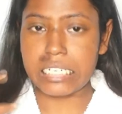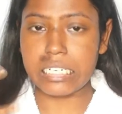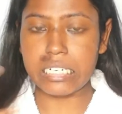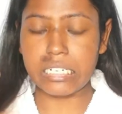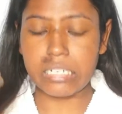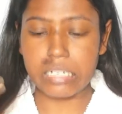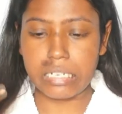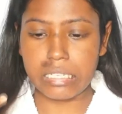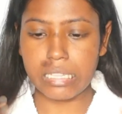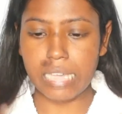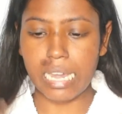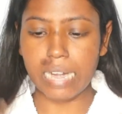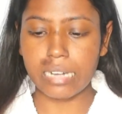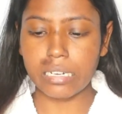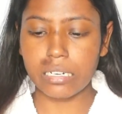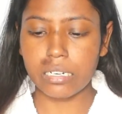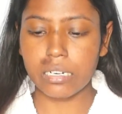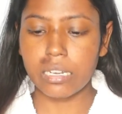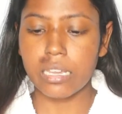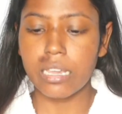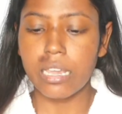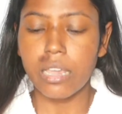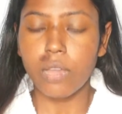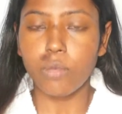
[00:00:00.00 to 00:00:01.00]
and that,
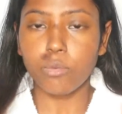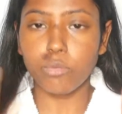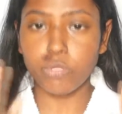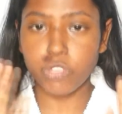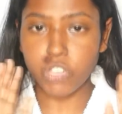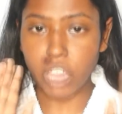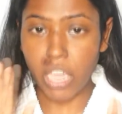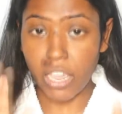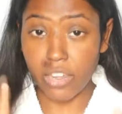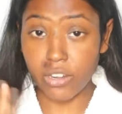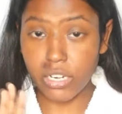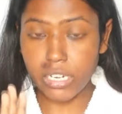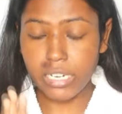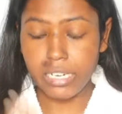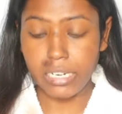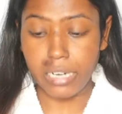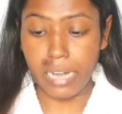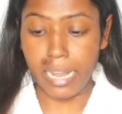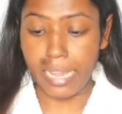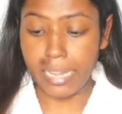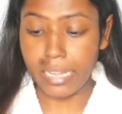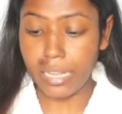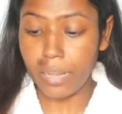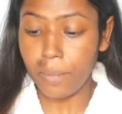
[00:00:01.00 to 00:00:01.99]
which I really
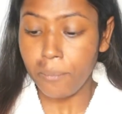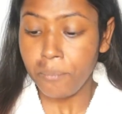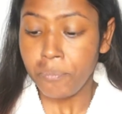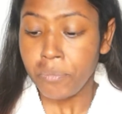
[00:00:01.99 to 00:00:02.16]
like.